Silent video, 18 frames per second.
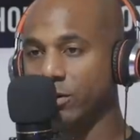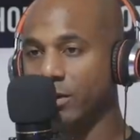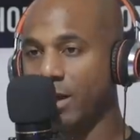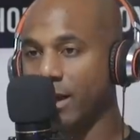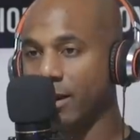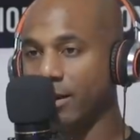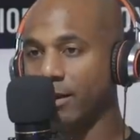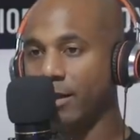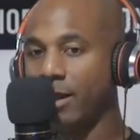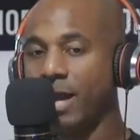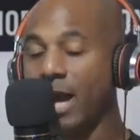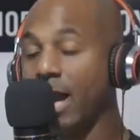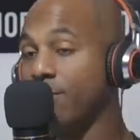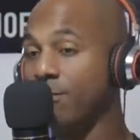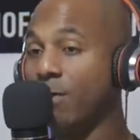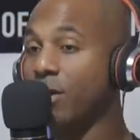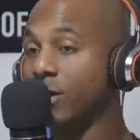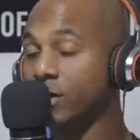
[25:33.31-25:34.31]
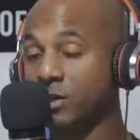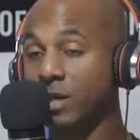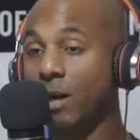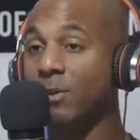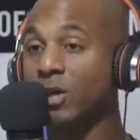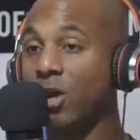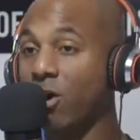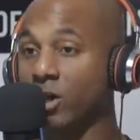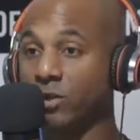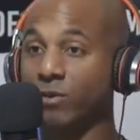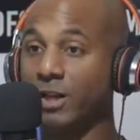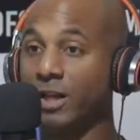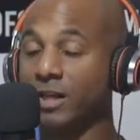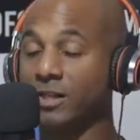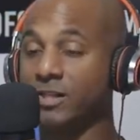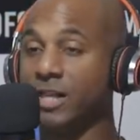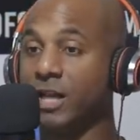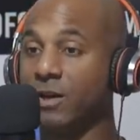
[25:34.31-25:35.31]
Right. Like, and, some of y'all is
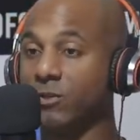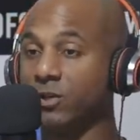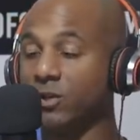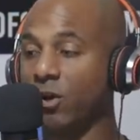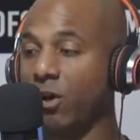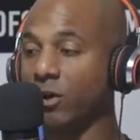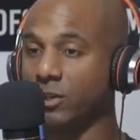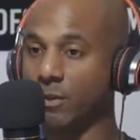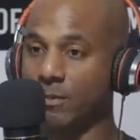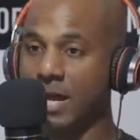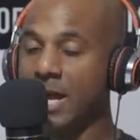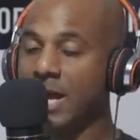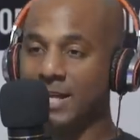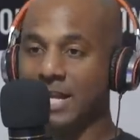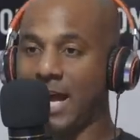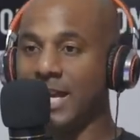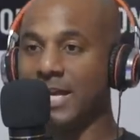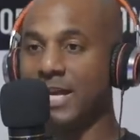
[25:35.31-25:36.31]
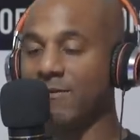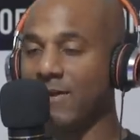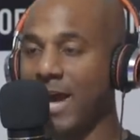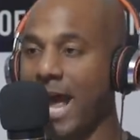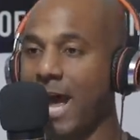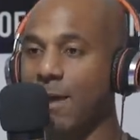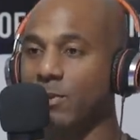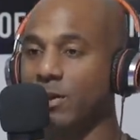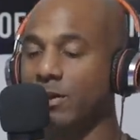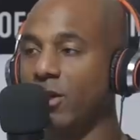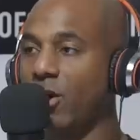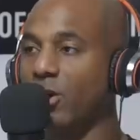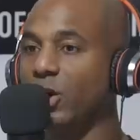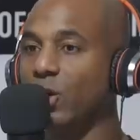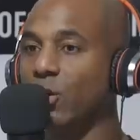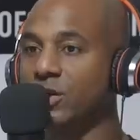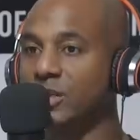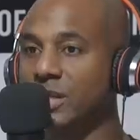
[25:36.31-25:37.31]
really a secret. So y'all talking about that'll never happen. No,
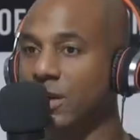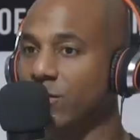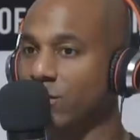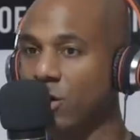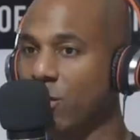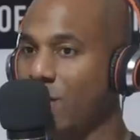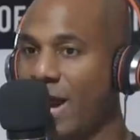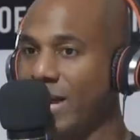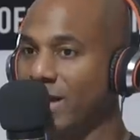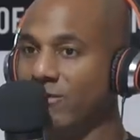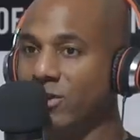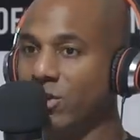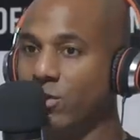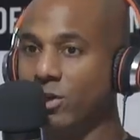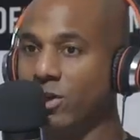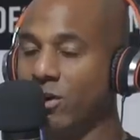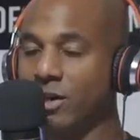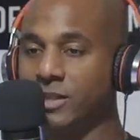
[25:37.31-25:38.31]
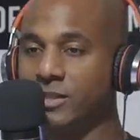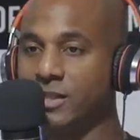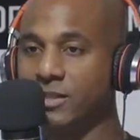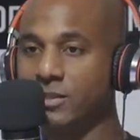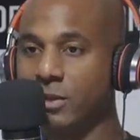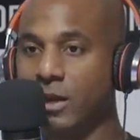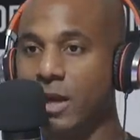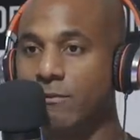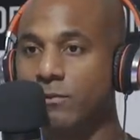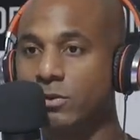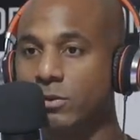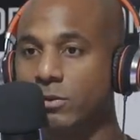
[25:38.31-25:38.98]
you're a secret. Nobody even know y'all exist together.